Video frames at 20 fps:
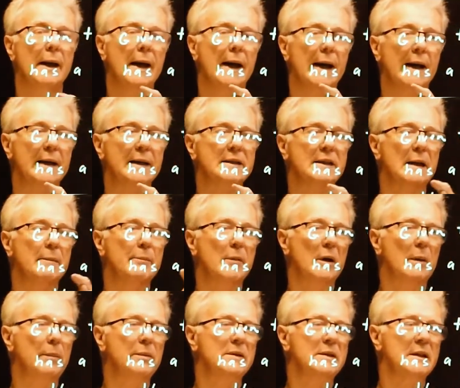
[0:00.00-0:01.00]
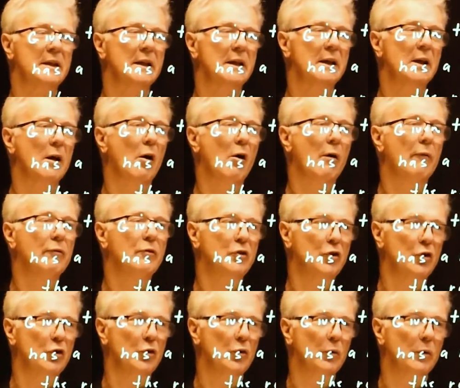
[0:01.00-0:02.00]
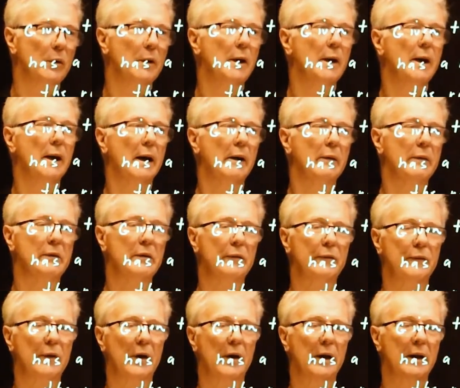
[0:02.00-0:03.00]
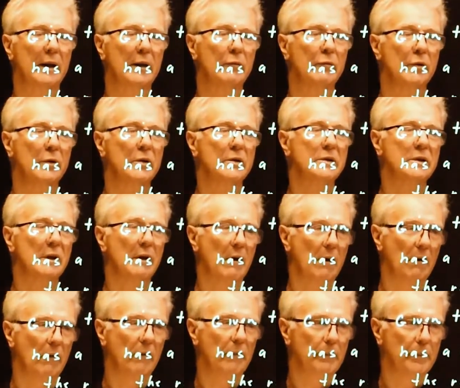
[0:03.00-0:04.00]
has a multiplicity of 2. We have to find the roots of